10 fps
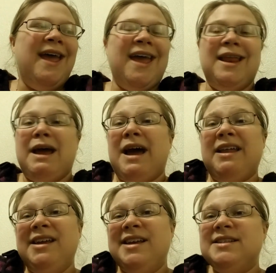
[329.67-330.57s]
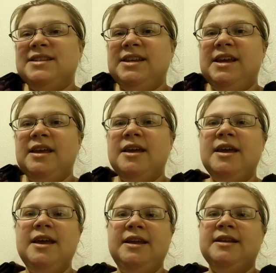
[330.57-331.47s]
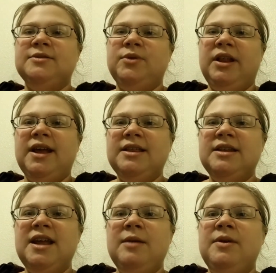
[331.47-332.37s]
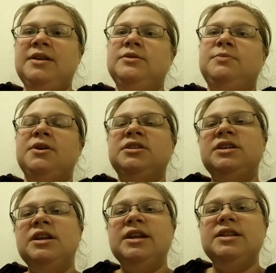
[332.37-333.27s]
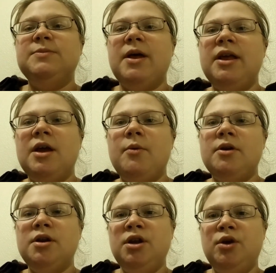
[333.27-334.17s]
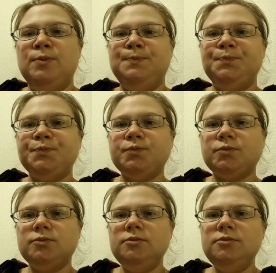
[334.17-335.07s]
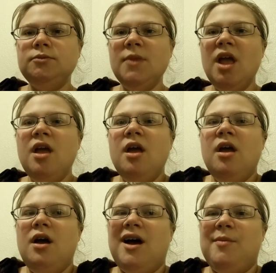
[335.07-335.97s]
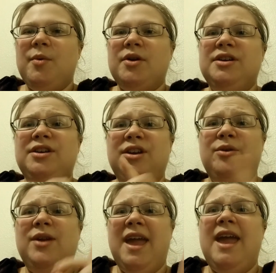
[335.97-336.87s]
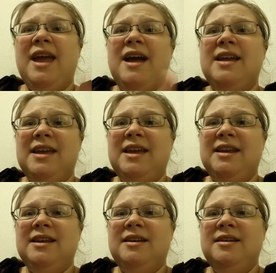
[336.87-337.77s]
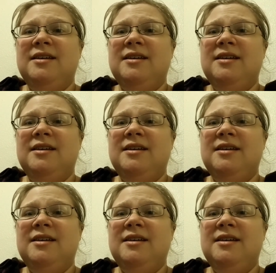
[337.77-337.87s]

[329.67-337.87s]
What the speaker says: And I like Kinsley. He doesn't really like the name. He especially didn't like the spelling I wanted to do. I wanted to do Kinslee.